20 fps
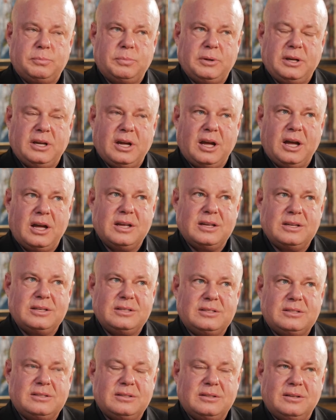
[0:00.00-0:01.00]

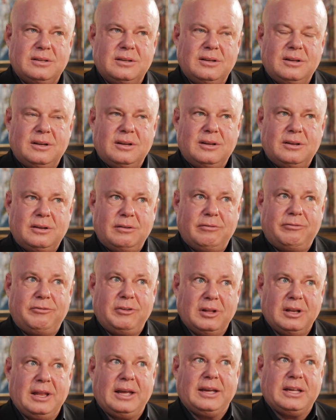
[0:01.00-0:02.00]
because you
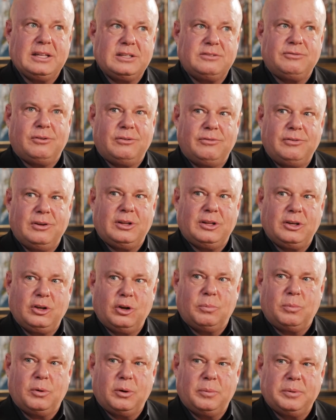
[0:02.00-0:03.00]
feel like it's fulfilling
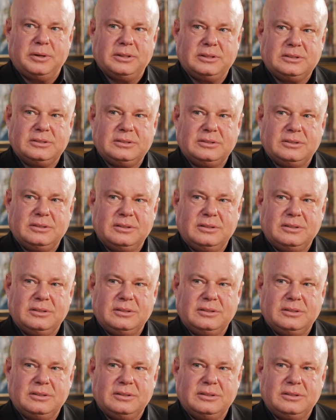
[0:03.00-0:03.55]
your purpose?